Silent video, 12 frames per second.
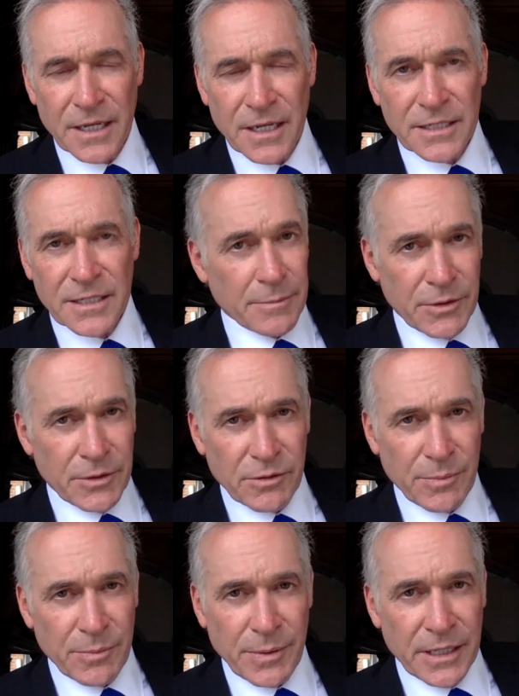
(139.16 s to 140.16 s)
Some
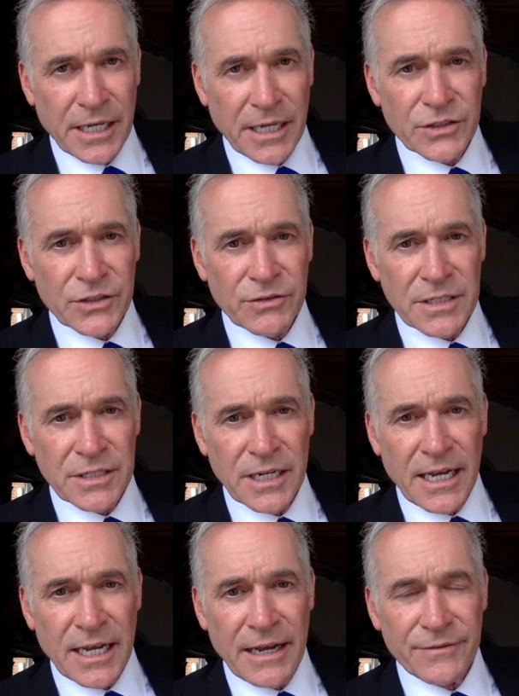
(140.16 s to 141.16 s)
European countries
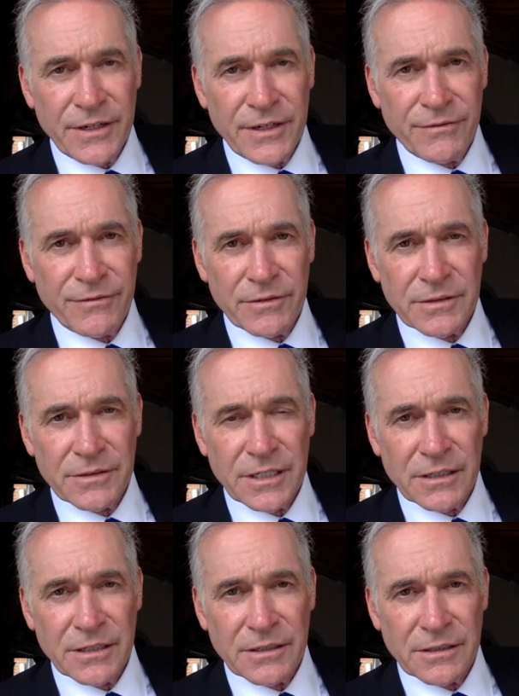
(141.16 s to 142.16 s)
have different
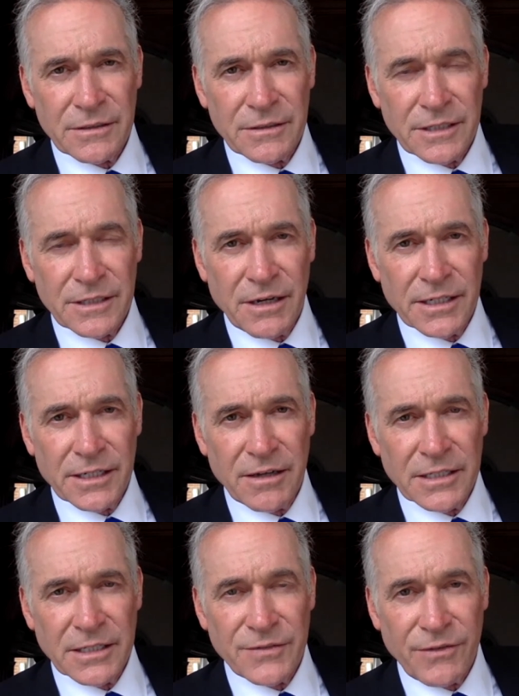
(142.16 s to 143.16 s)

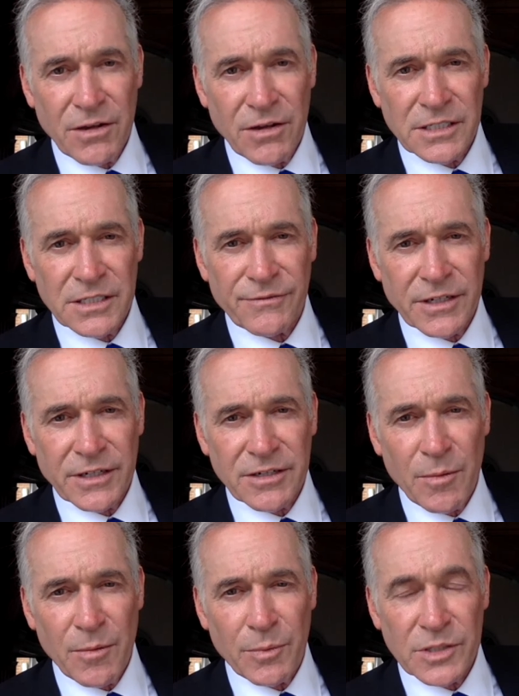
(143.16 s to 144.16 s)
guidelines. France, for
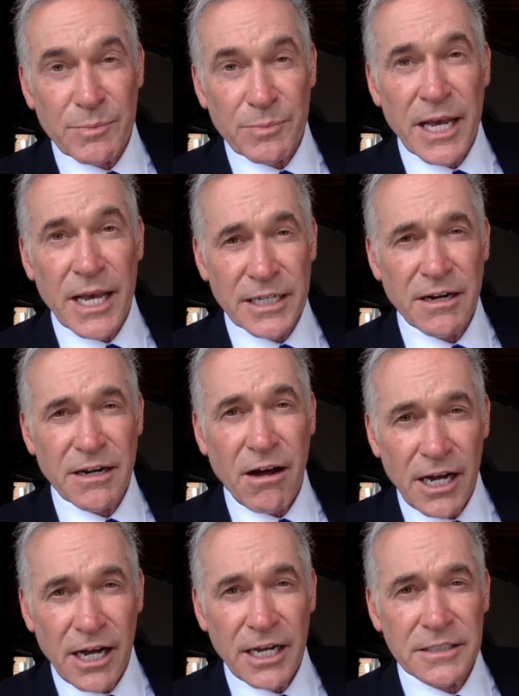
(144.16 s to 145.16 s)
example, Spain and
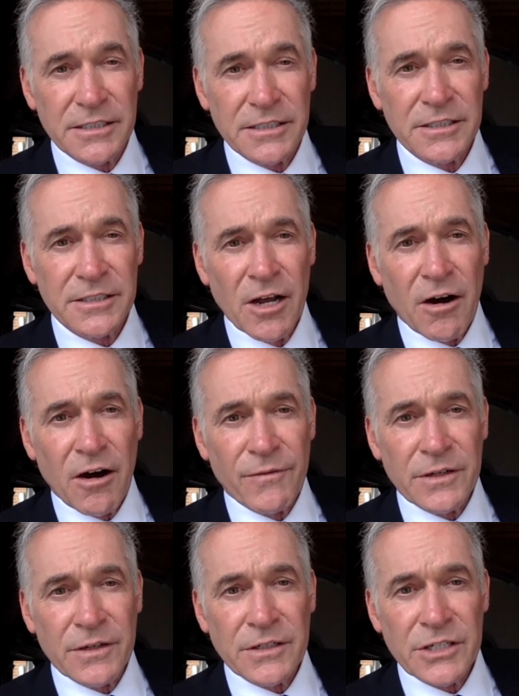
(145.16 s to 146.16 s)
Ireland
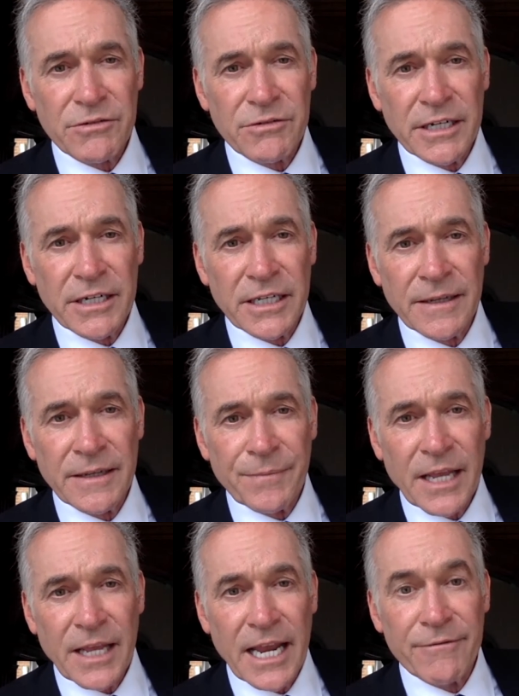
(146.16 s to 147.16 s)
offer screening
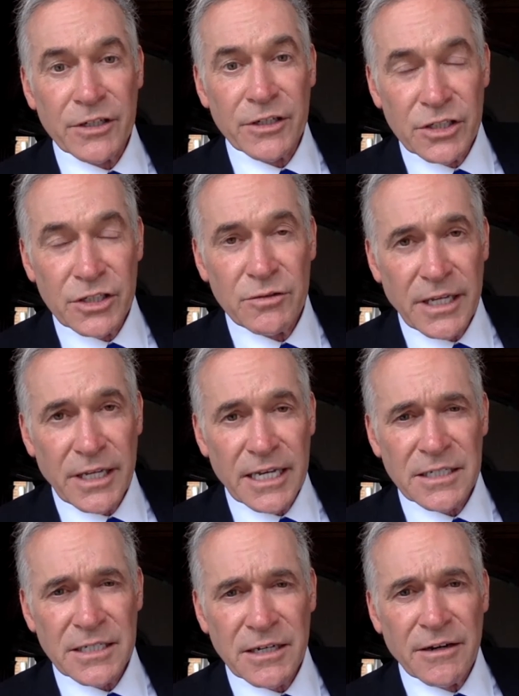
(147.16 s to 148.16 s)
every 2
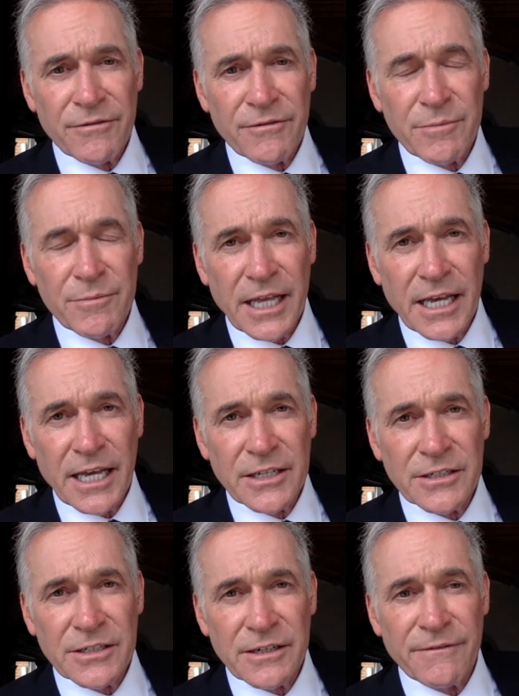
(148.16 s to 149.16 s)
years from the
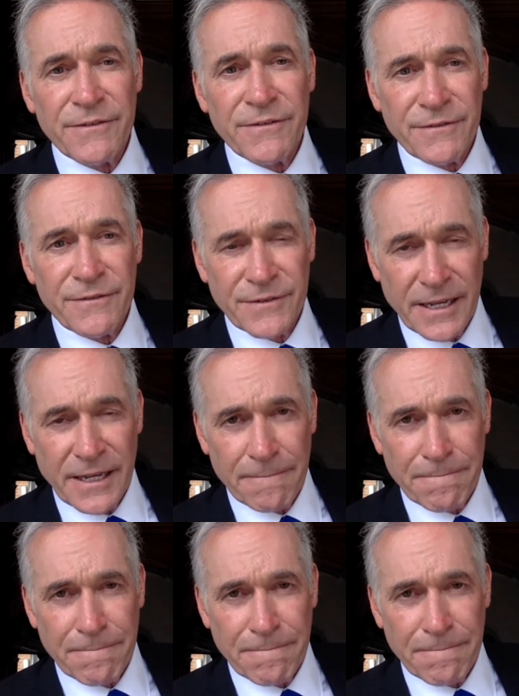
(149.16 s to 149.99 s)
age of 50.